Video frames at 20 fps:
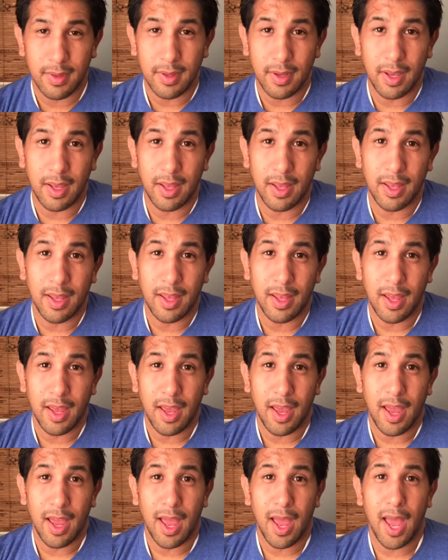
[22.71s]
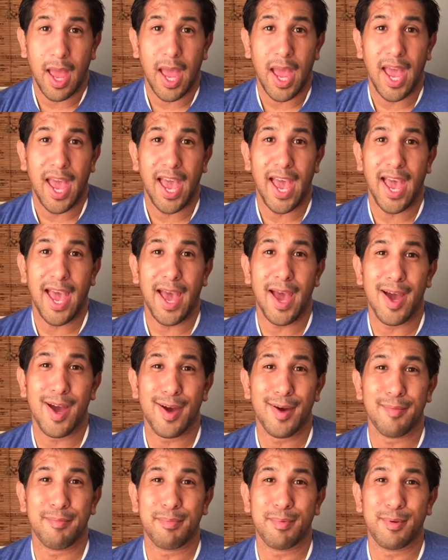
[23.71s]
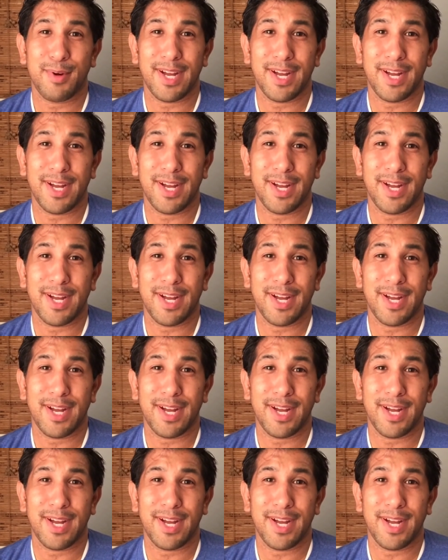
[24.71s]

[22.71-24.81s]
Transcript: for my own.